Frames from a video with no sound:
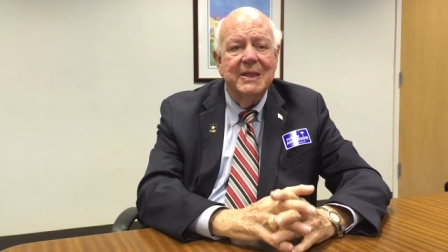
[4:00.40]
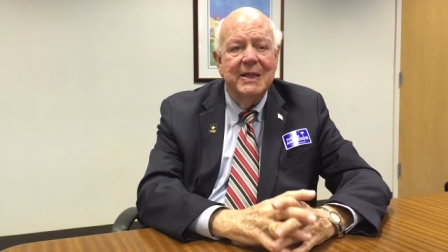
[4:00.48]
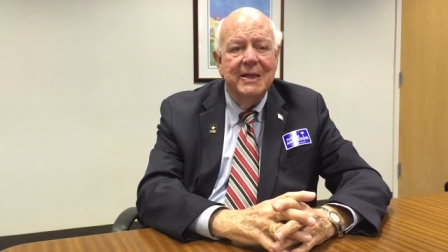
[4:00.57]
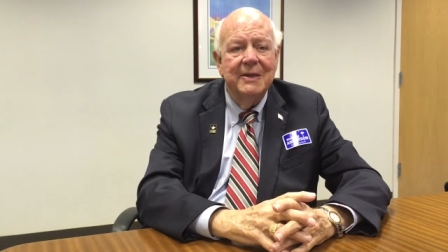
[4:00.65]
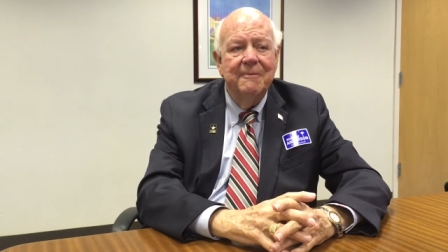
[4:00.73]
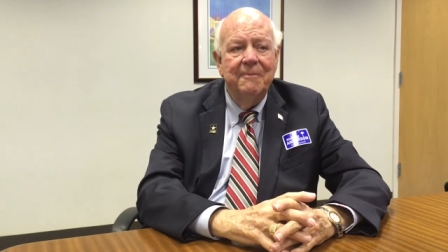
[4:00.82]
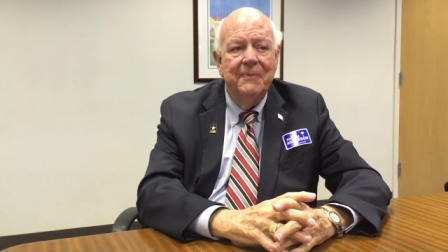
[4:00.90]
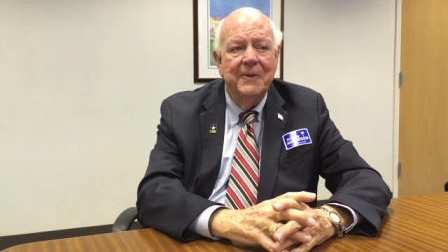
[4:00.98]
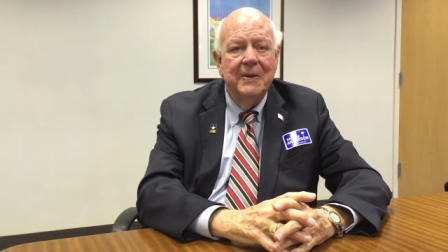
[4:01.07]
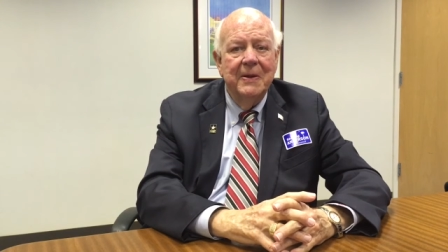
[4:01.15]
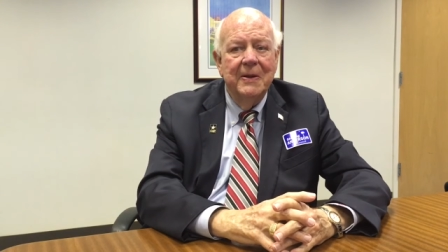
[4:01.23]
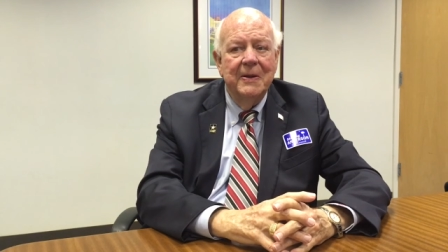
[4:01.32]
in
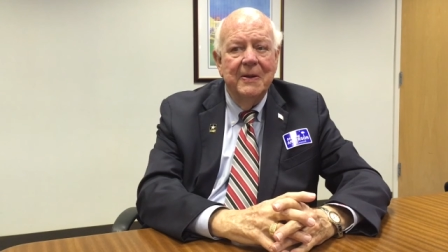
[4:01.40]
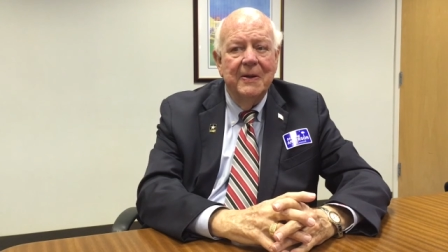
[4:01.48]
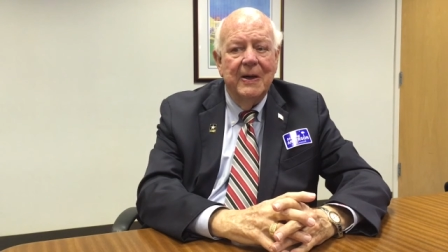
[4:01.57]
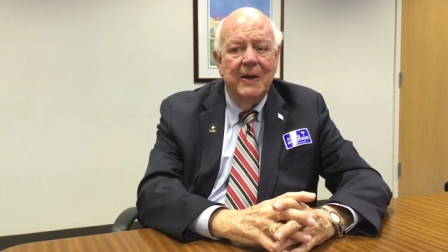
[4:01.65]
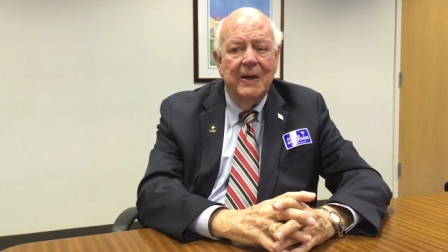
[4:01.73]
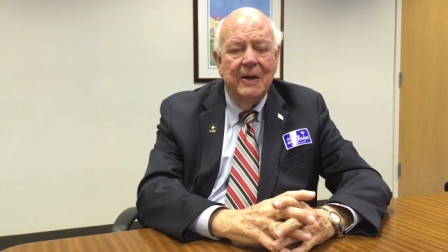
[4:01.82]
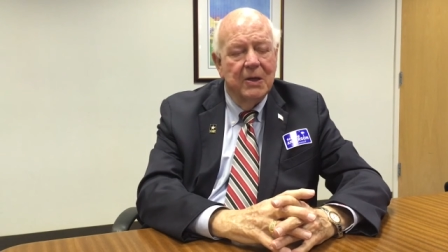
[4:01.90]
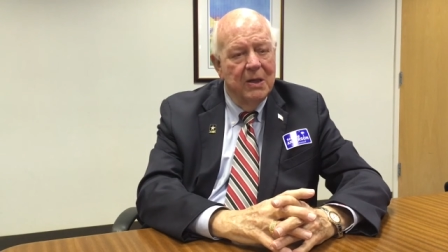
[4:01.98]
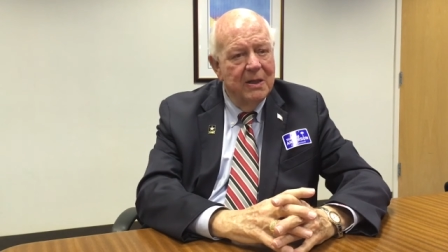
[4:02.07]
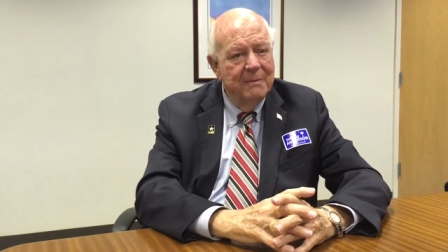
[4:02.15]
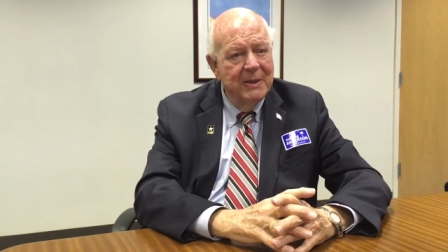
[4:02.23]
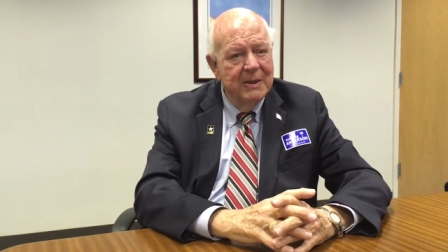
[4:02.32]
uh,
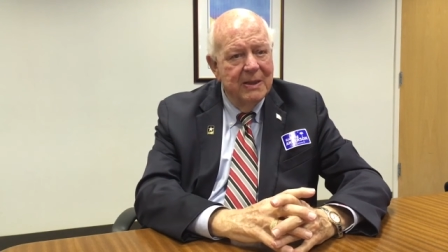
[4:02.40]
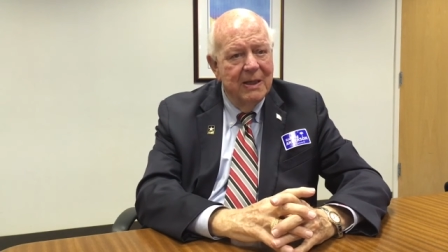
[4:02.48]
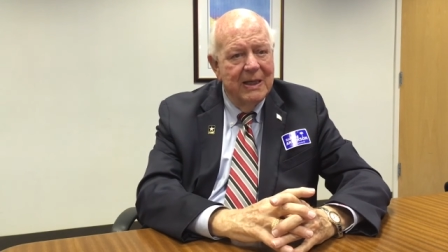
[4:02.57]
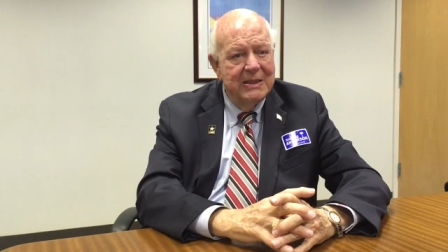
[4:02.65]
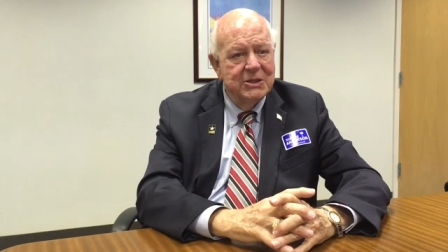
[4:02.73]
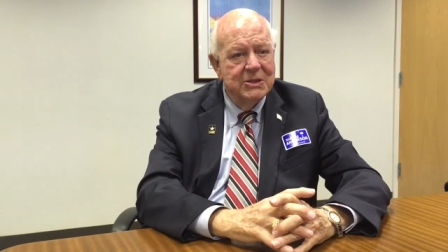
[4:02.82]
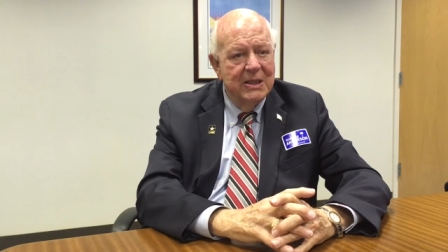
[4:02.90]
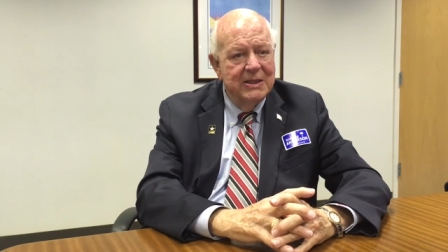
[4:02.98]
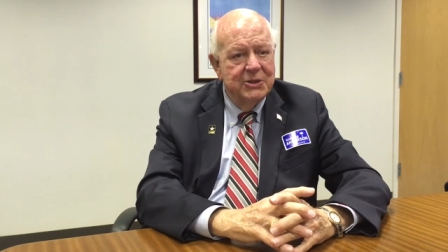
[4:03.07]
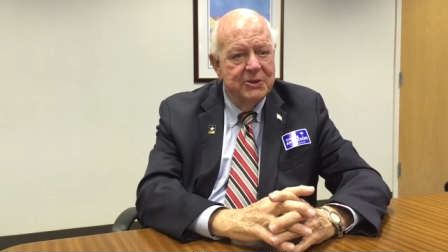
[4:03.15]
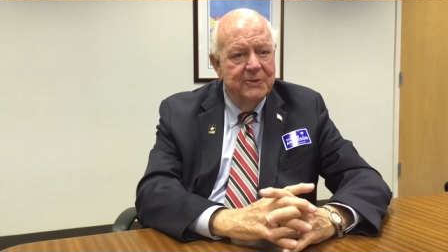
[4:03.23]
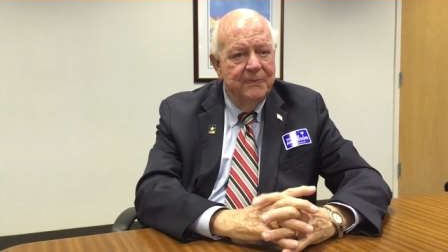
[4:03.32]
Columbia in the
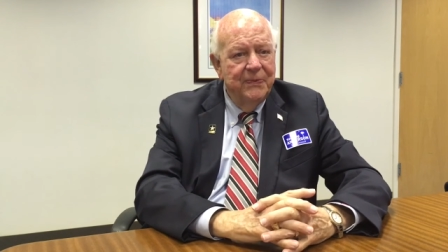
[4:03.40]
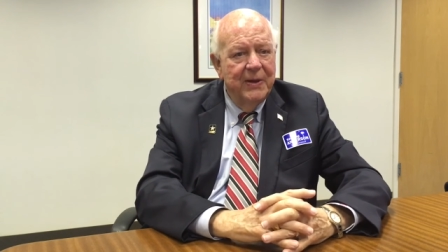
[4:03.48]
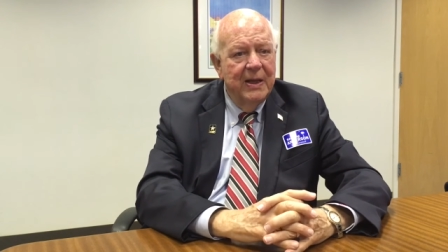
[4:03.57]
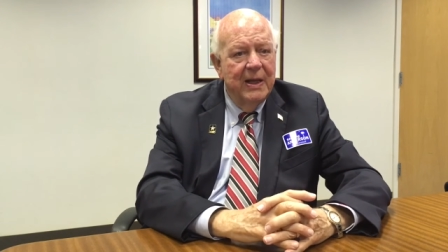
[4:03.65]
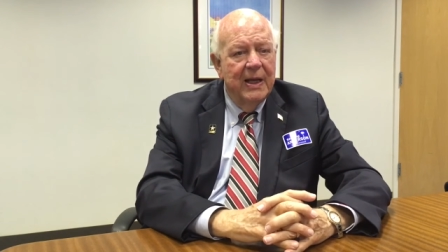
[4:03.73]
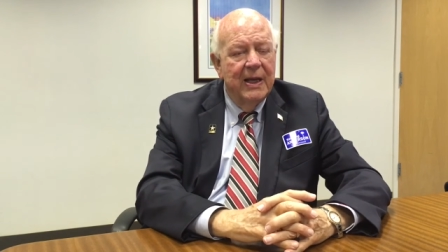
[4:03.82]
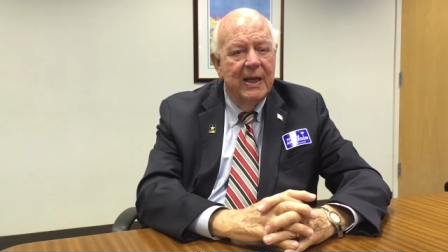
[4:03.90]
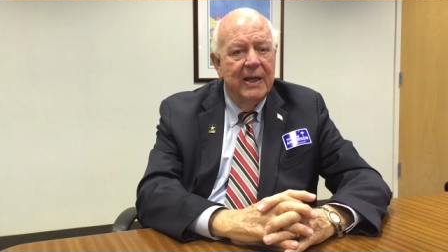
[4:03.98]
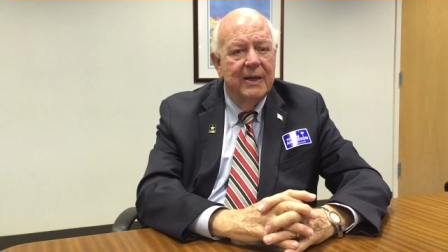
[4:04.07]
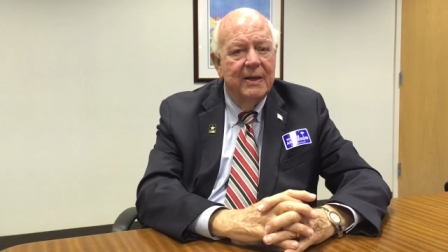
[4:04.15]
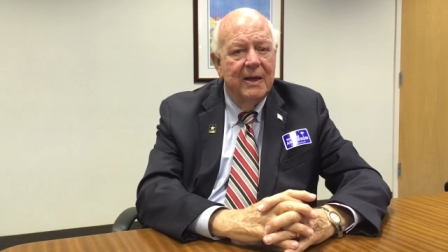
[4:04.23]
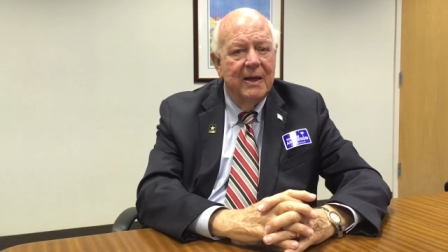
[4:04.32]
legislature,
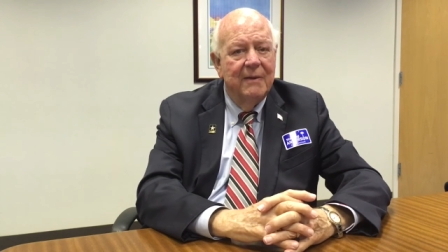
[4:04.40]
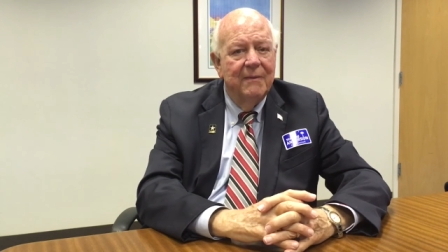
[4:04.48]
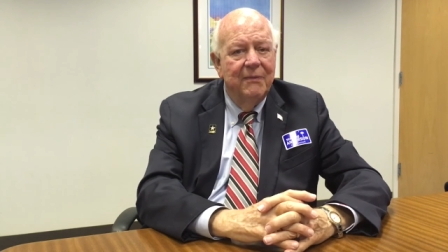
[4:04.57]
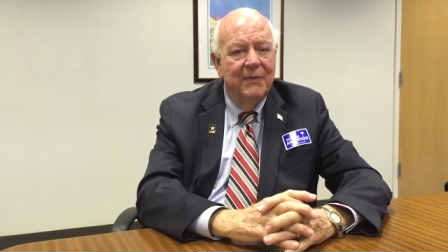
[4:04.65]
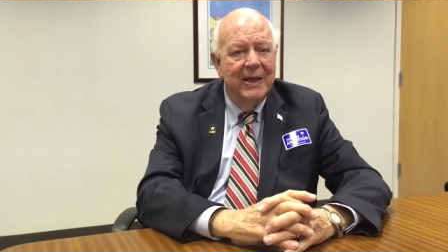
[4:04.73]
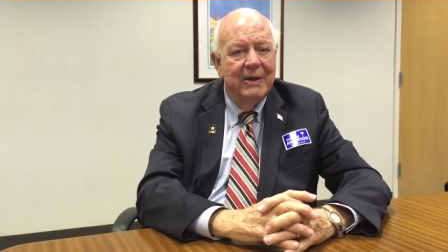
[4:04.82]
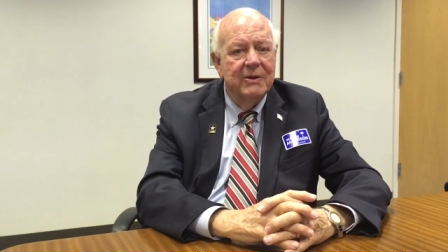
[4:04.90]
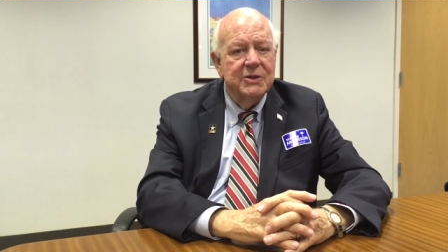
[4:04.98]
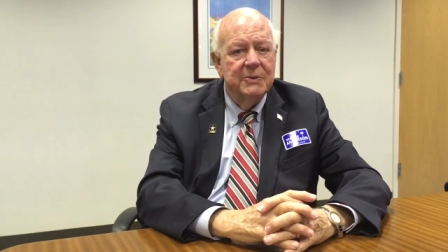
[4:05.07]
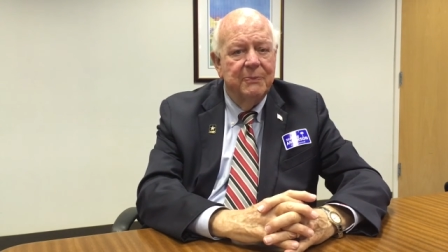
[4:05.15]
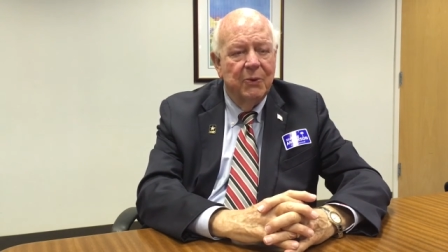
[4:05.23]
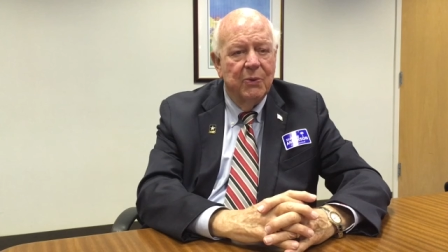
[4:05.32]
and uh, they are
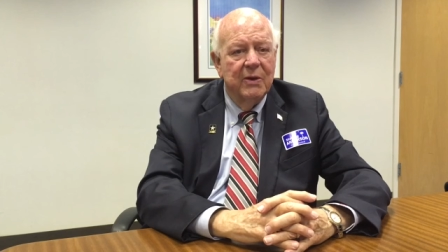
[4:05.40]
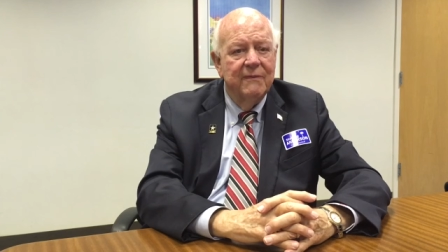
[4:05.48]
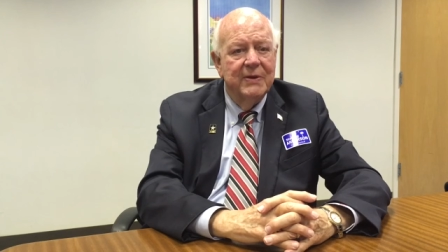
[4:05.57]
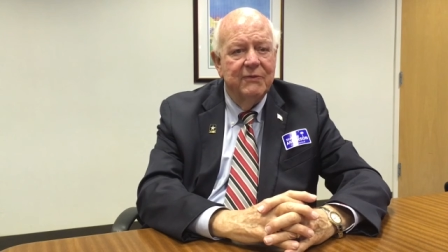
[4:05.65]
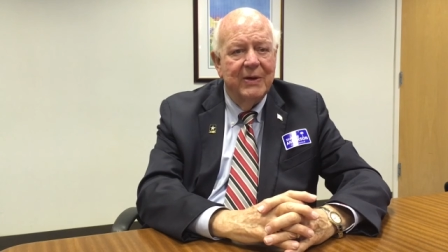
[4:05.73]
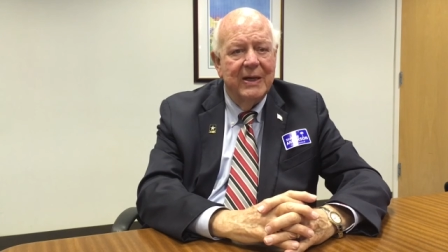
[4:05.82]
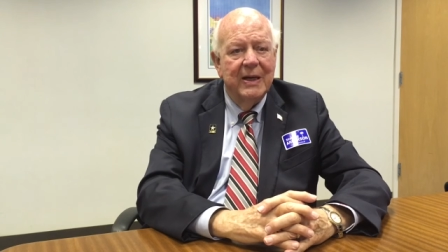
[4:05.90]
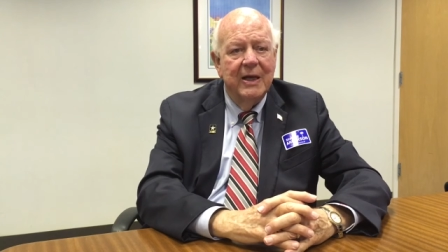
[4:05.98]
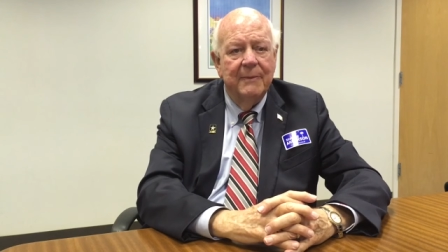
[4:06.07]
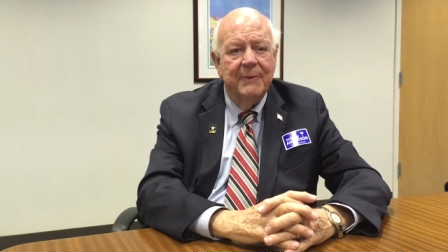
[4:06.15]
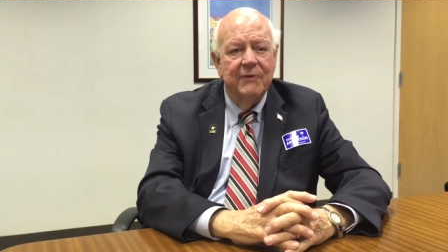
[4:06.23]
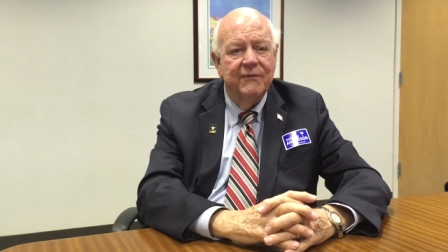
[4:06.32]
supportive in trying to
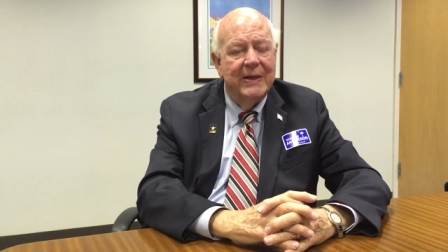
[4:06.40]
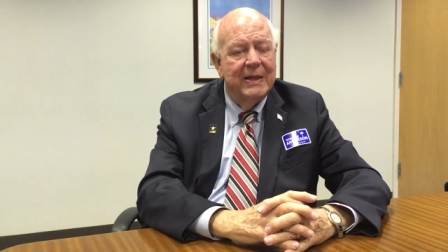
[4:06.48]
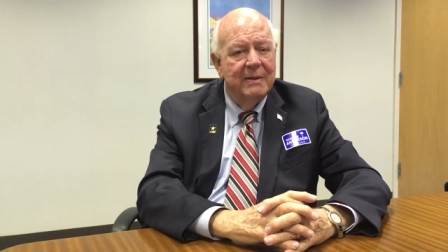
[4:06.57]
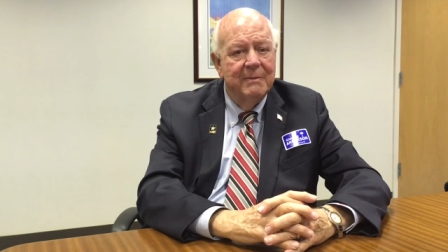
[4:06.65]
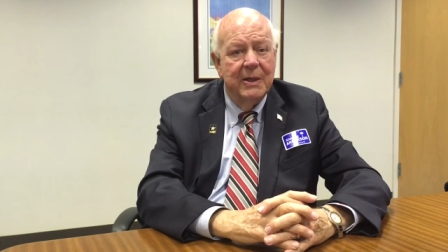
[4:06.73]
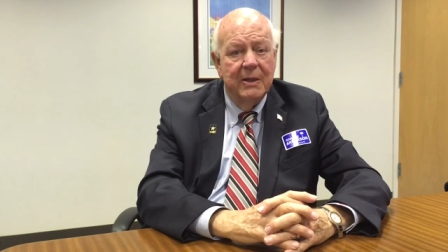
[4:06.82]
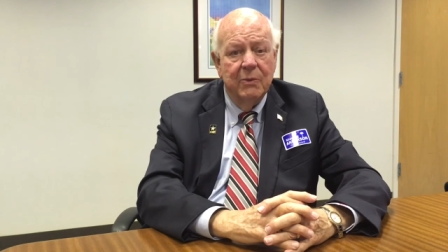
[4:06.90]
help us find the money.